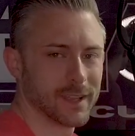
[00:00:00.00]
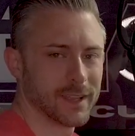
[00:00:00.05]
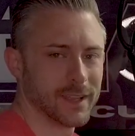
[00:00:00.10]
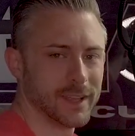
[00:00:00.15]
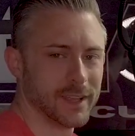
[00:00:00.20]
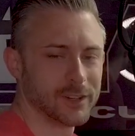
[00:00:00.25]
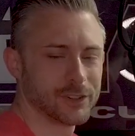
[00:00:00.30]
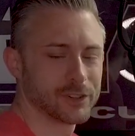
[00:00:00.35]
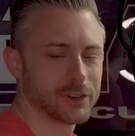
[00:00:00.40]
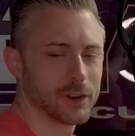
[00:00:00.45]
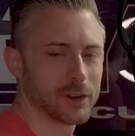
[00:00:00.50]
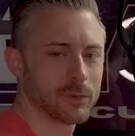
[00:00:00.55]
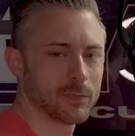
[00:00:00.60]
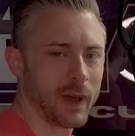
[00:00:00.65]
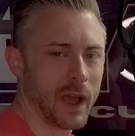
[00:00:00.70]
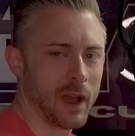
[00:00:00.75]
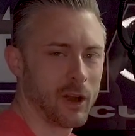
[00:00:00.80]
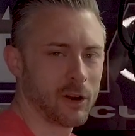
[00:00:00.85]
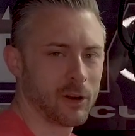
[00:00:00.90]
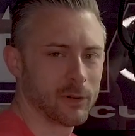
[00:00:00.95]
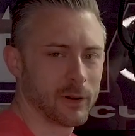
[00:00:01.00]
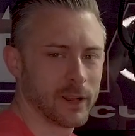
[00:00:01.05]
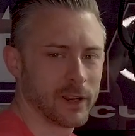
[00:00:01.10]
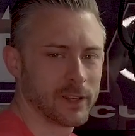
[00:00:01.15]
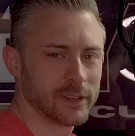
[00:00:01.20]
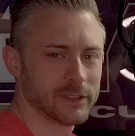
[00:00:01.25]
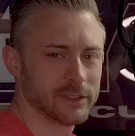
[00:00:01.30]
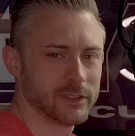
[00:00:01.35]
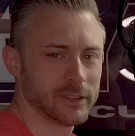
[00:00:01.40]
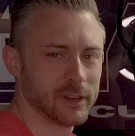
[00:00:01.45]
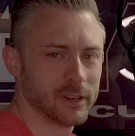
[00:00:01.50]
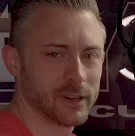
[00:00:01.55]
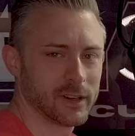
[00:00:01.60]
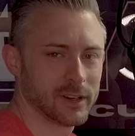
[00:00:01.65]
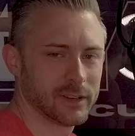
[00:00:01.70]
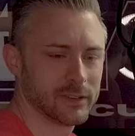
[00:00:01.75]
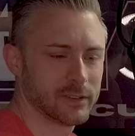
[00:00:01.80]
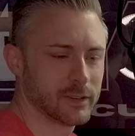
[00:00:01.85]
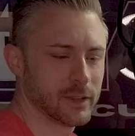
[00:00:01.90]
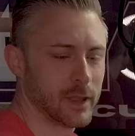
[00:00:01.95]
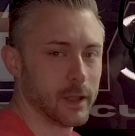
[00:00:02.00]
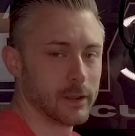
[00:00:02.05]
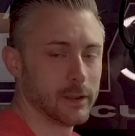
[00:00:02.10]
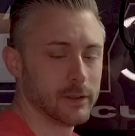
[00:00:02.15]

Intro to Power Rating series.